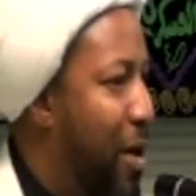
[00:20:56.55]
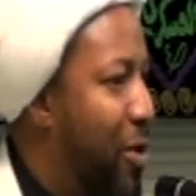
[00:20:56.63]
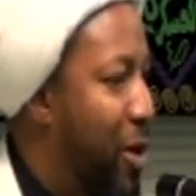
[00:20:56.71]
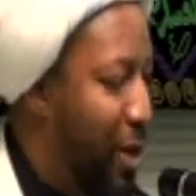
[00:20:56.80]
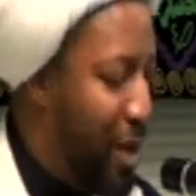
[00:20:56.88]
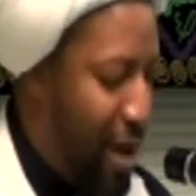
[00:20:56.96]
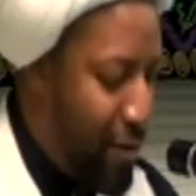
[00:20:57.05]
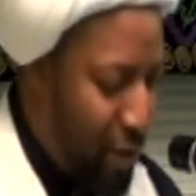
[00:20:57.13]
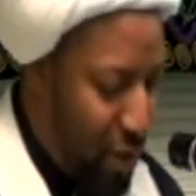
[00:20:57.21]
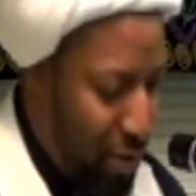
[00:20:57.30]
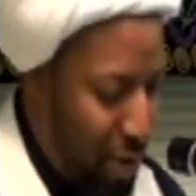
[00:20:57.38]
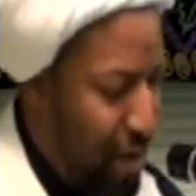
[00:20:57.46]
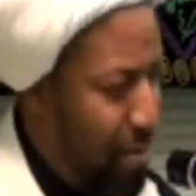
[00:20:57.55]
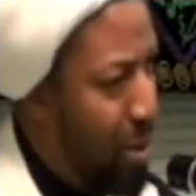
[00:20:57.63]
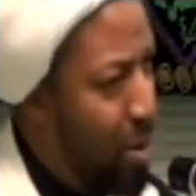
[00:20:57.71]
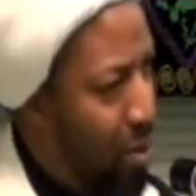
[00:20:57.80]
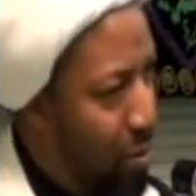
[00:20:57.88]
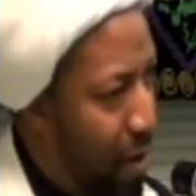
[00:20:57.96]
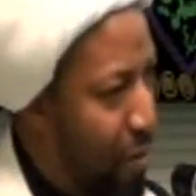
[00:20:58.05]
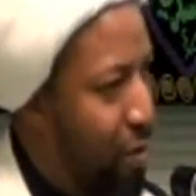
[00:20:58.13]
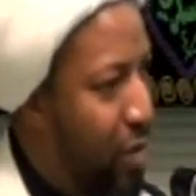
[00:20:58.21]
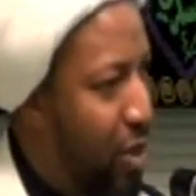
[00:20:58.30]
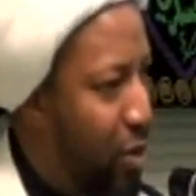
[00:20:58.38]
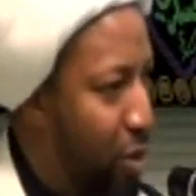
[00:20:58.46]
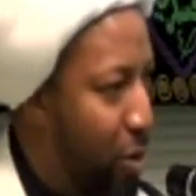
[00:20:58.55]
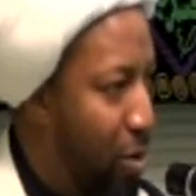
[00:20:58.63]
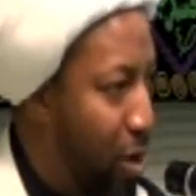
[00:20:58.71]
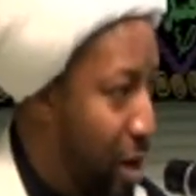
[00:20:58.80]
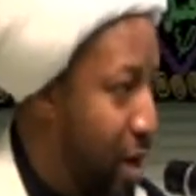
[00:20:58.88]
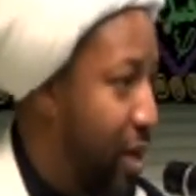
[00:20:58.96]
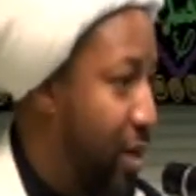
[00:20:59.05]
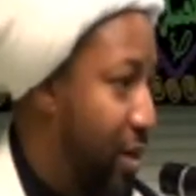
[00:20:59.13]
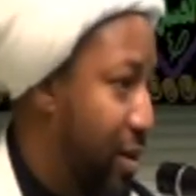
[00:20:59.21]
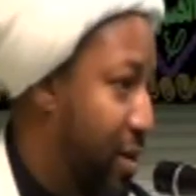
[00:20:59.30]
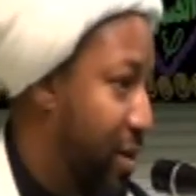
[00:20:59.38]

about her life, she was able to reference it to the Quran.